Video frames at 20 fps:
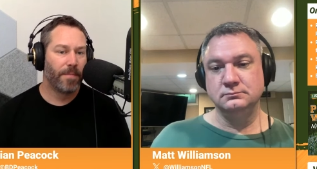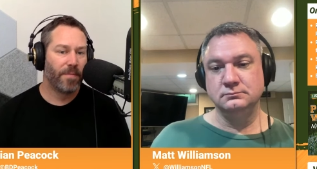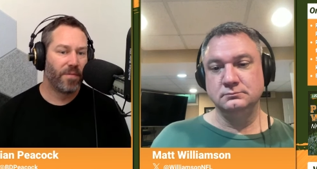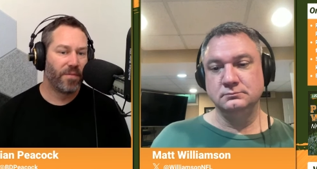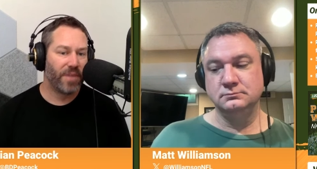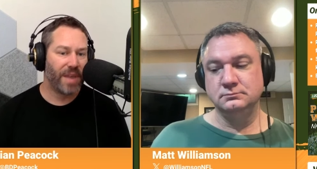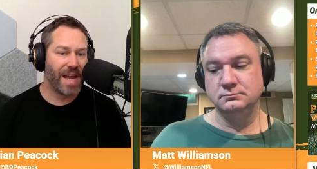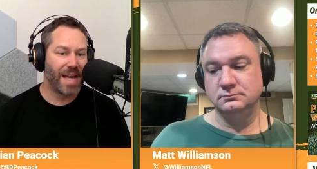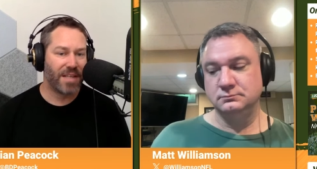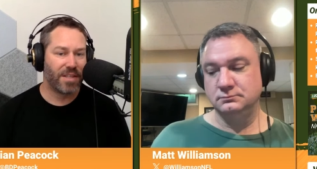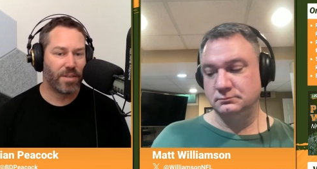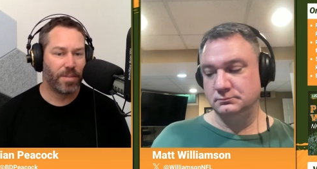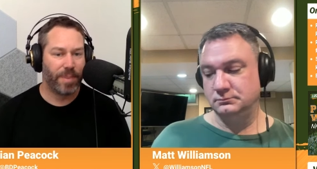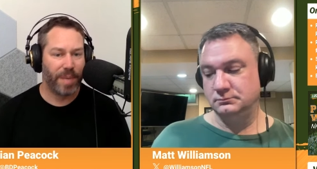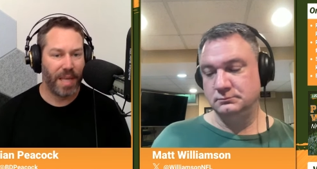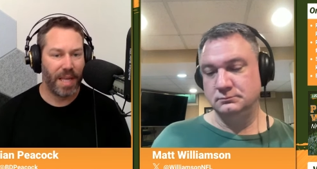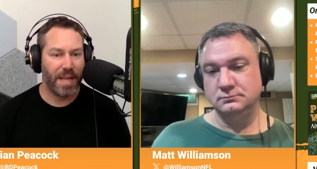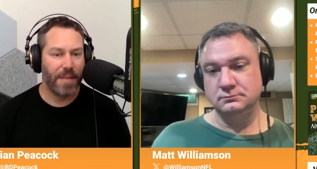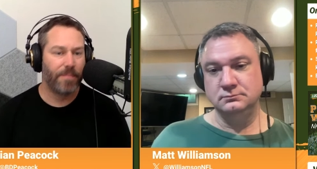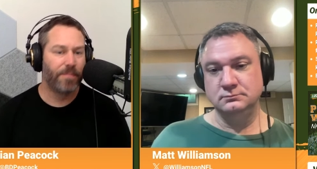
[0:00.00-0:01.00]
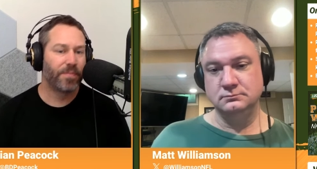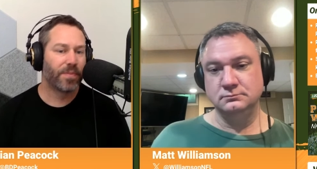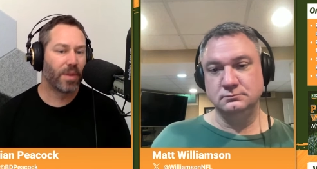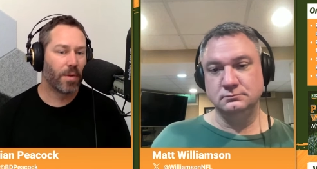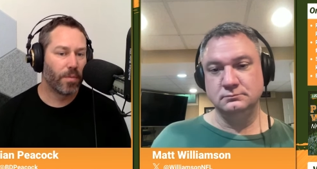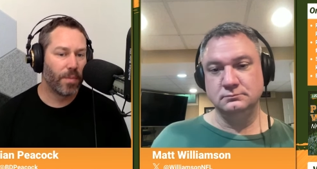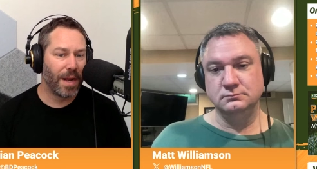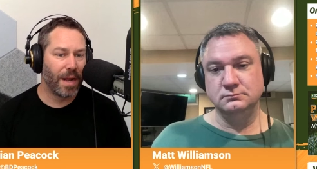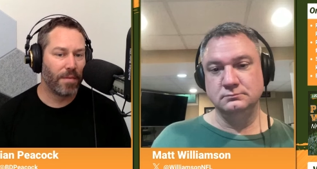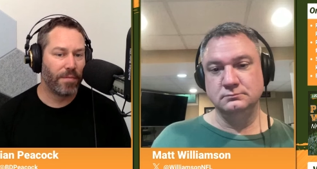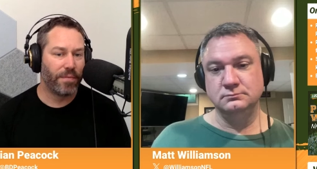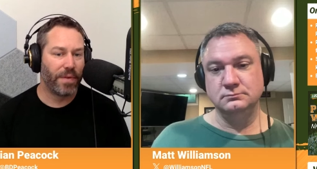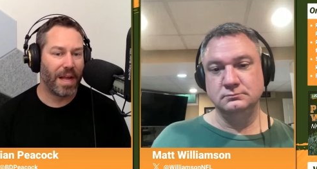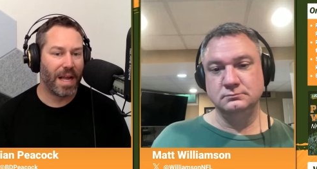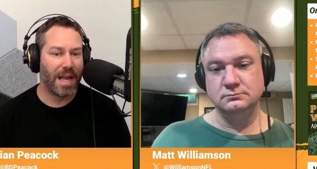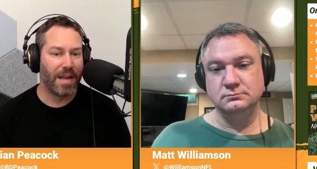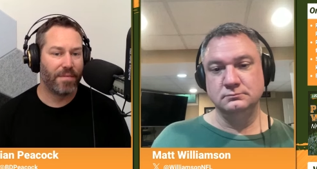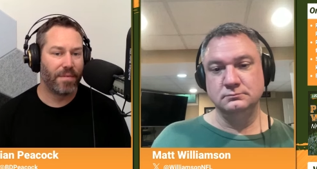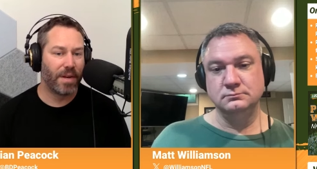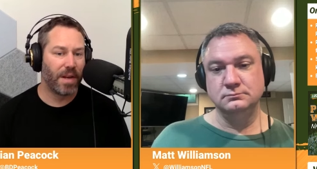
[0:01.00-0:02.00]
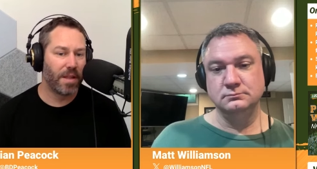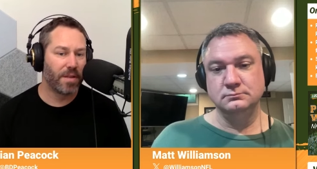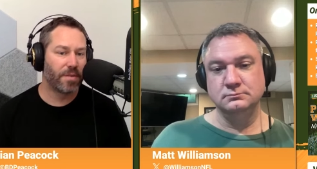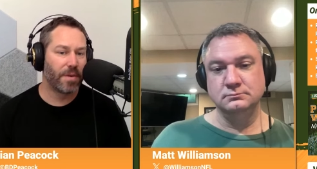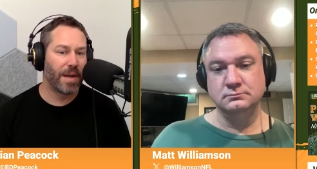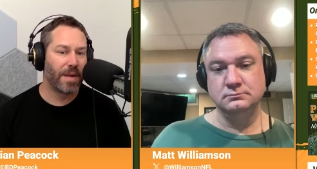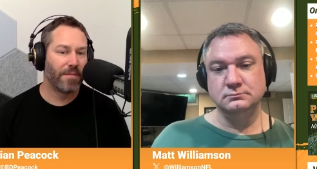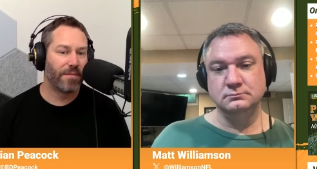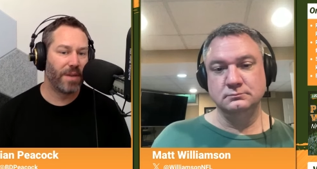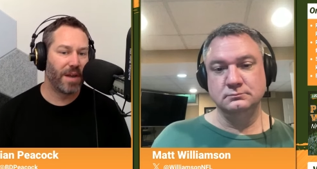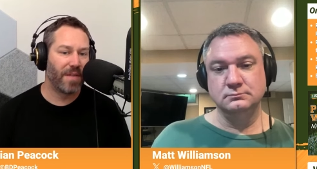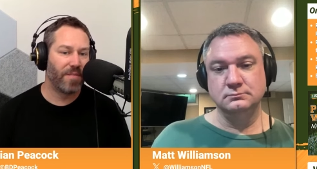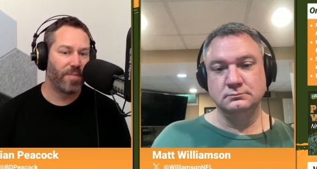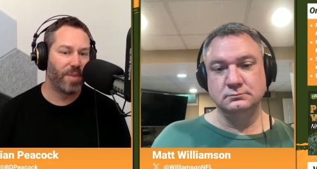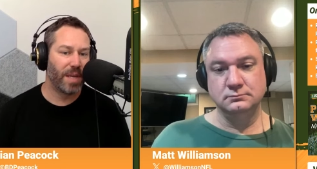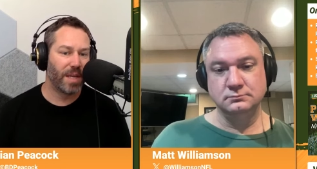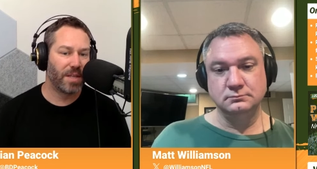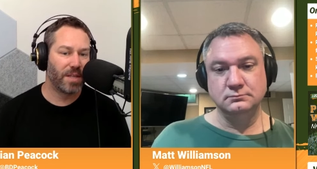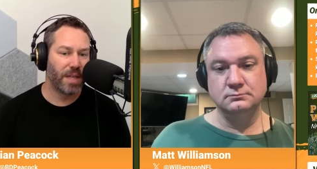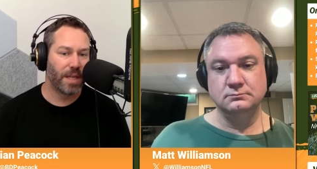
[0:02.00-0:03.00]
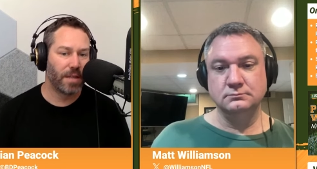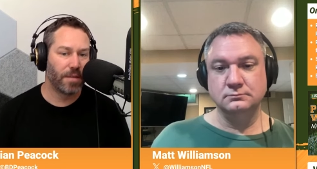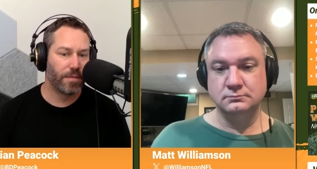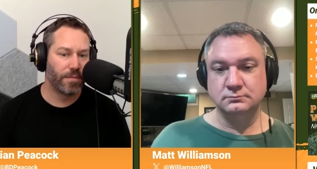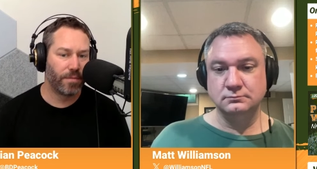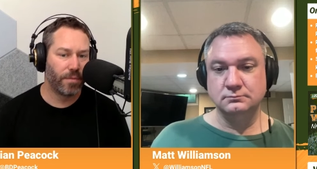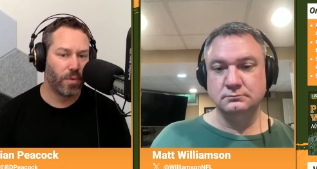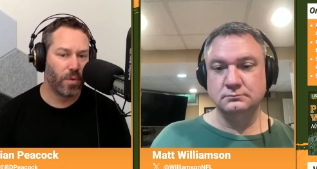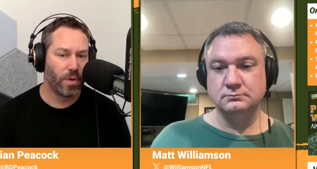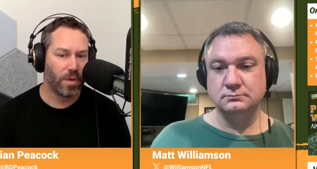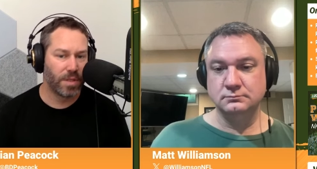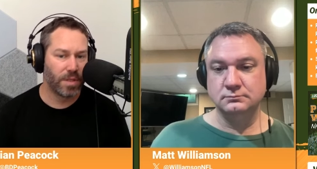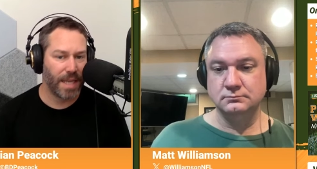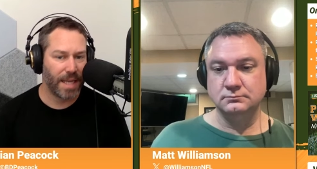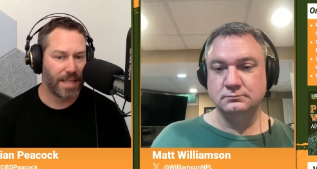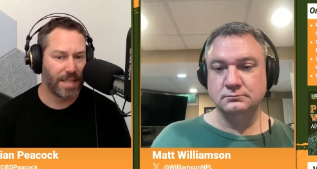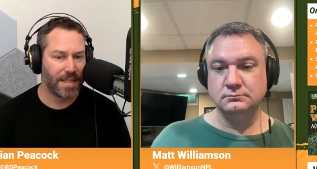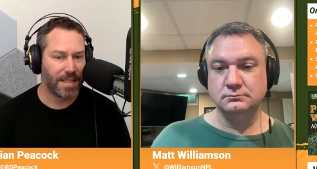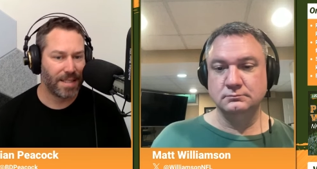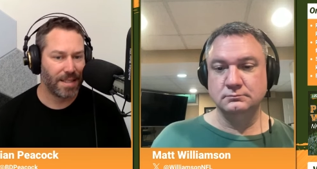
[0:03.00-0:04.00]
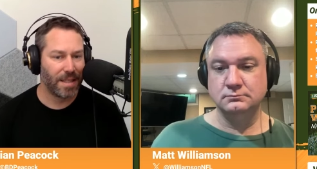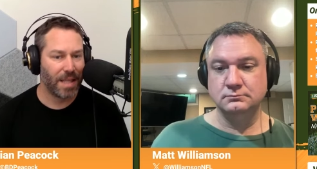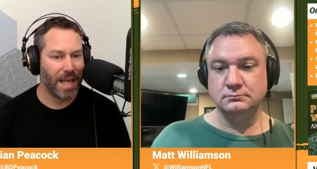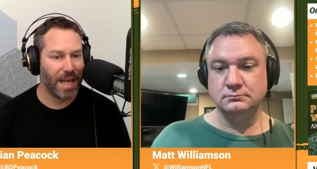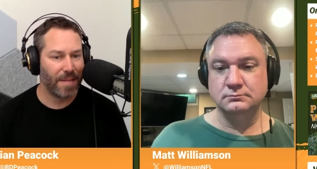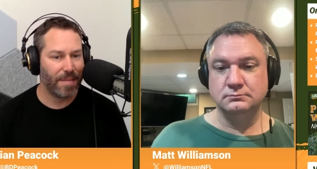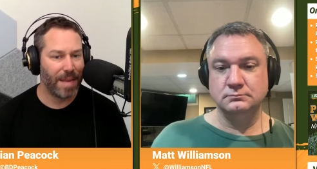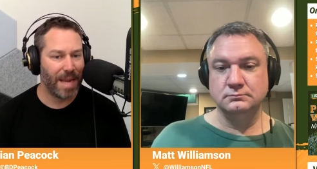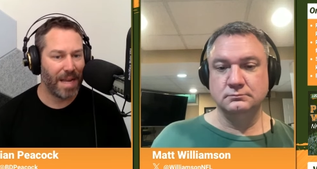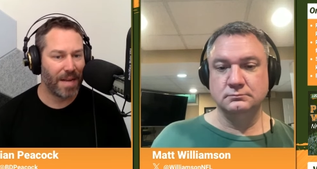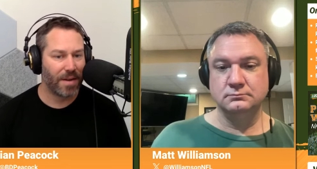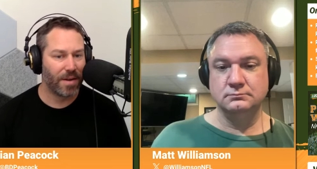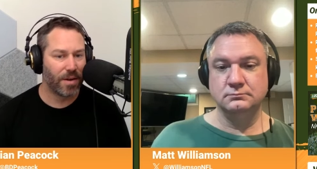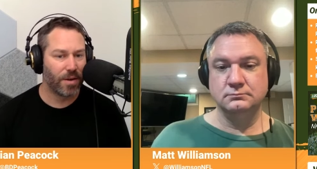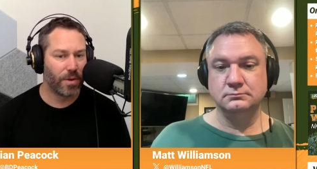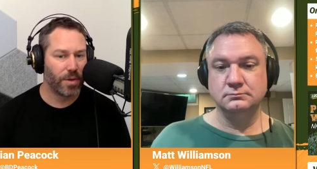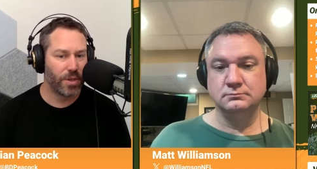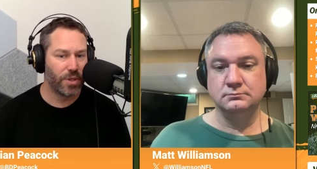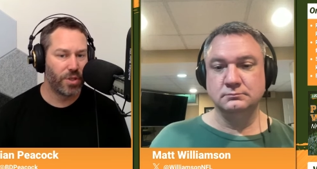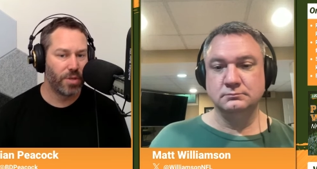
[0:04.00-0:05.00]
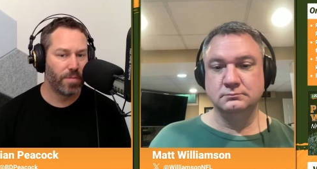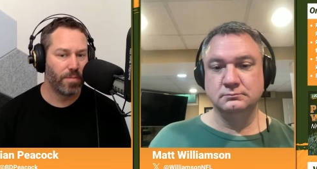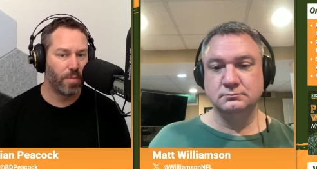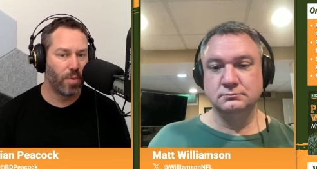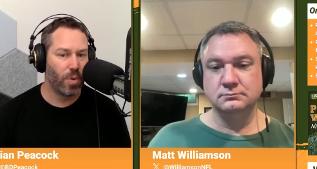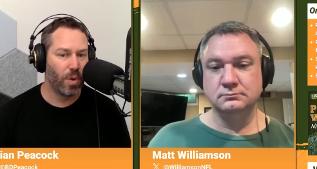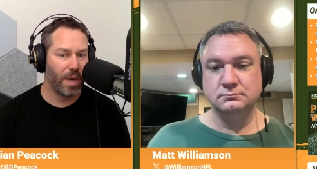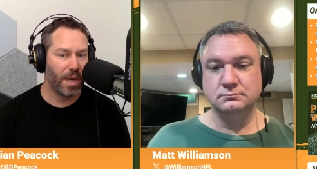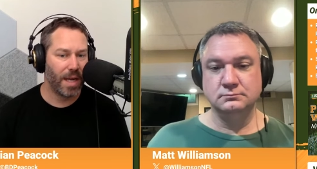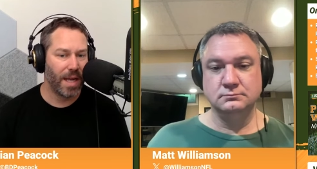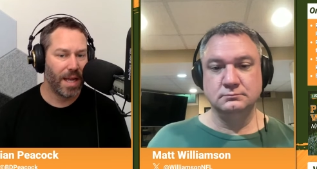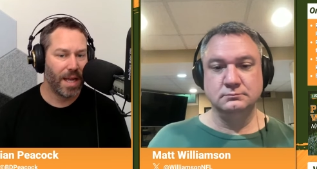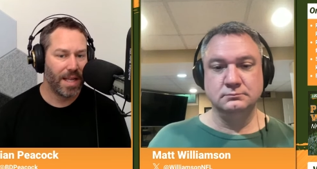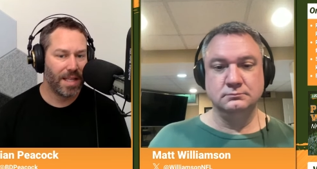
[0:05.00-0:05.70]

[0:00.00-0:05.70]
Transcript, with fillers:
Speaker 1: fast, big, Round five, another round five pick, Jaylan Ford, Texas linebacker, Khristian Boyd,